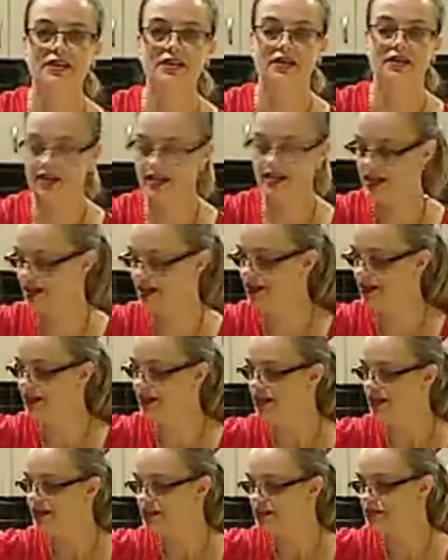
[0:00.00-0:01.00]
Okay,
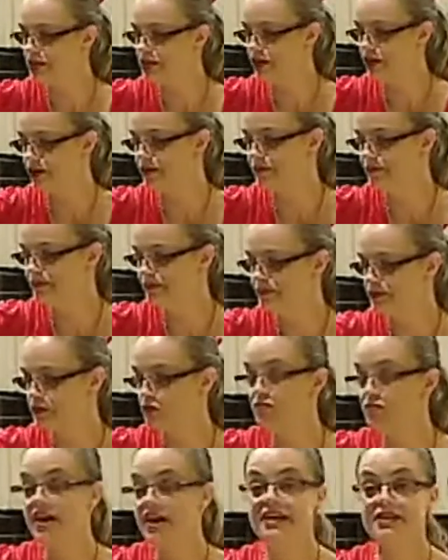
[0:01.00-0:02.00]
so
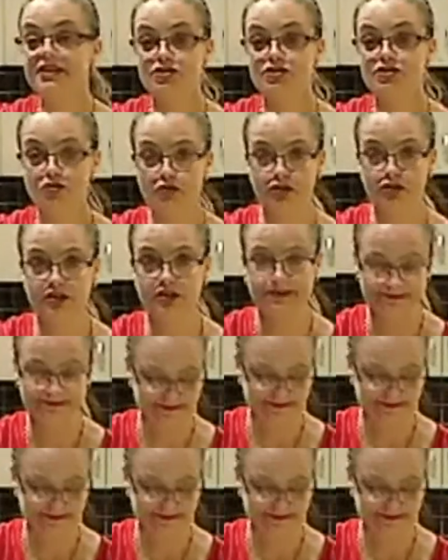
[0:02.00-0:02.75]
red is good.